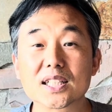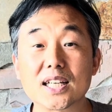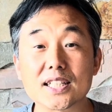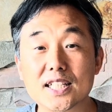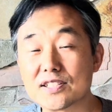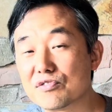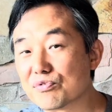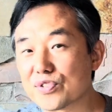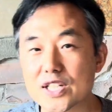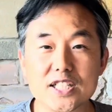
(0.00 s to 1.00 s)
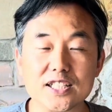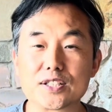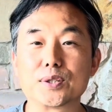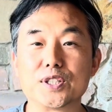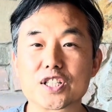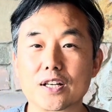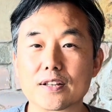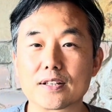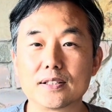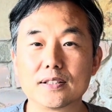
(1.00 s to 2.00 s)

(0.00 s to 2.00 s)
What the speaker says: can convert into each other.